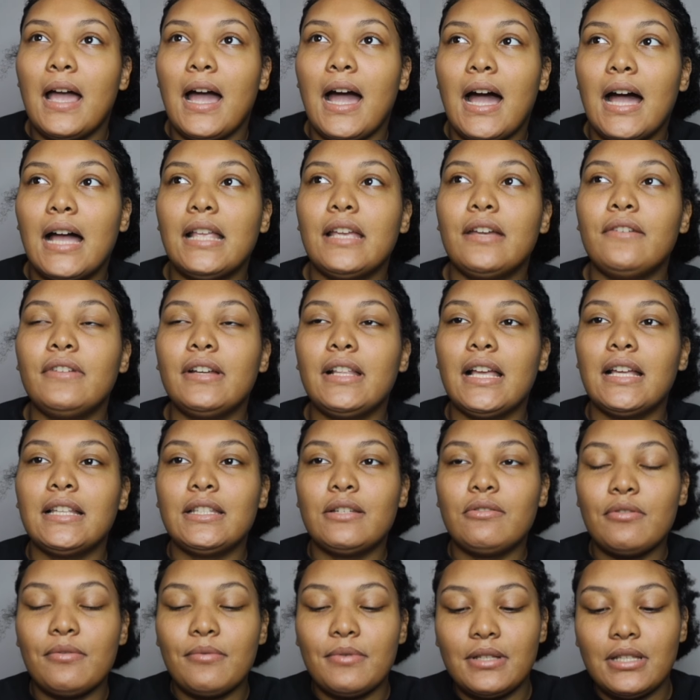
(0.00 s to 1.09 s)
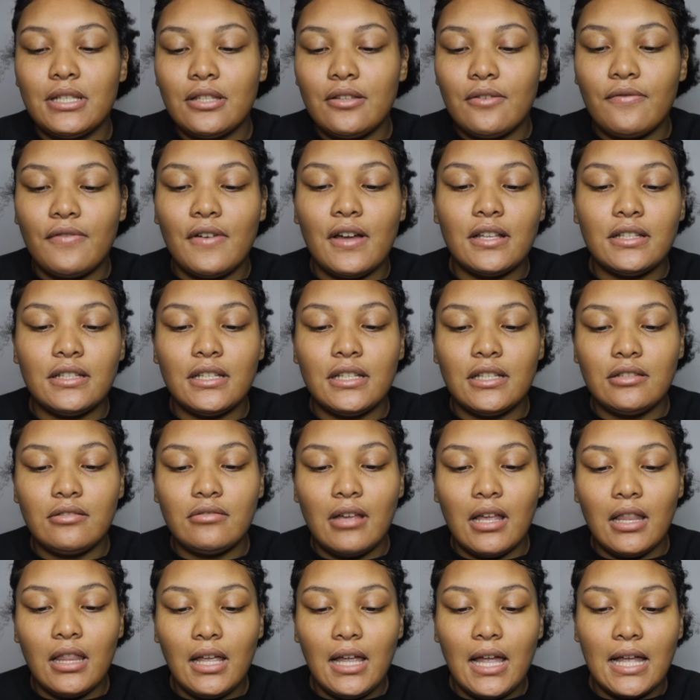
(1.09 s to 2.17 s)
I didn't realize they were missing the frosting
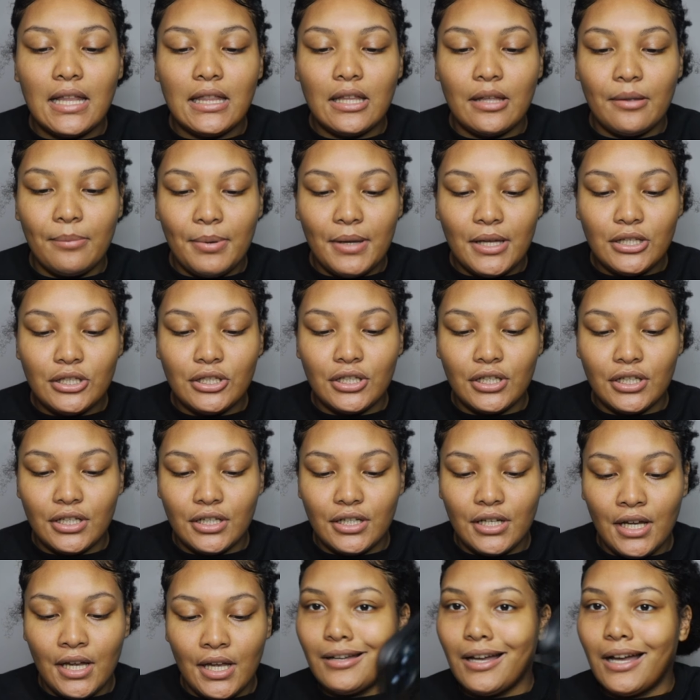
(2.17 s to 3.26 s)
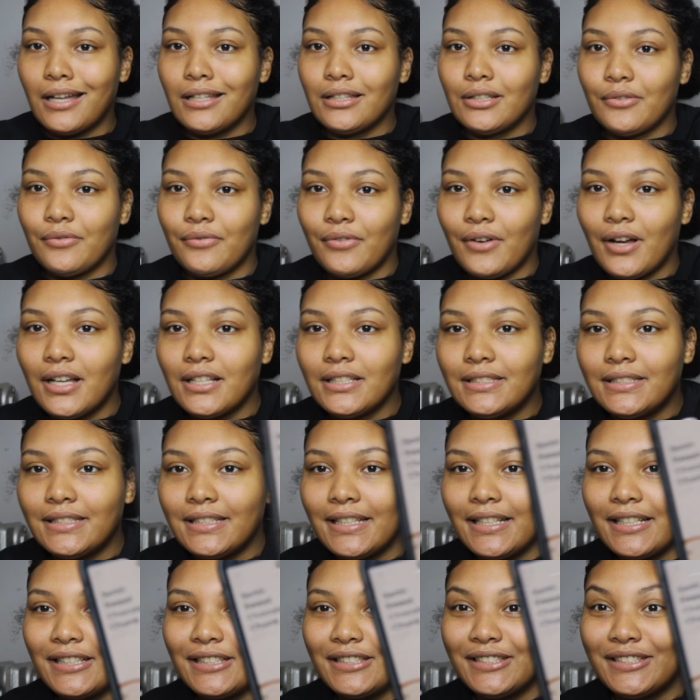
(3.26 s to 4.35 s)
until I looked at the picture and got the
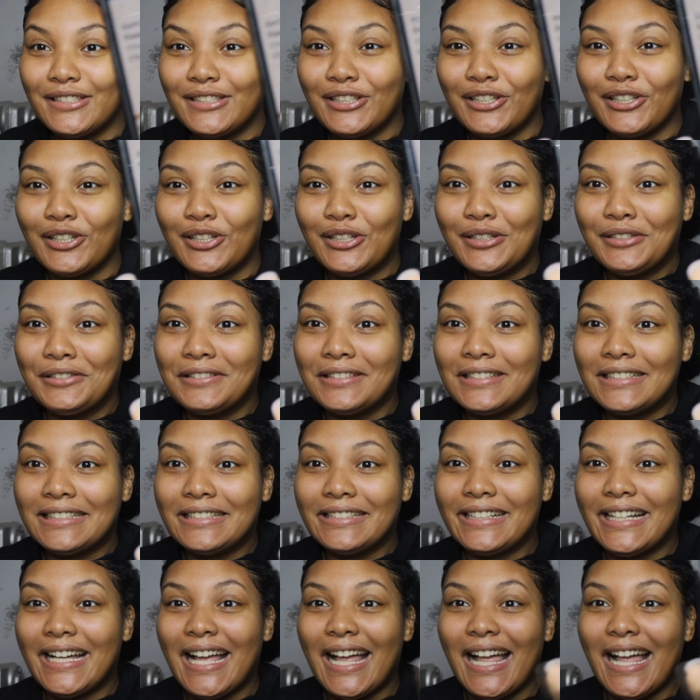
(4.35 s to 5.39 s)
frosting. So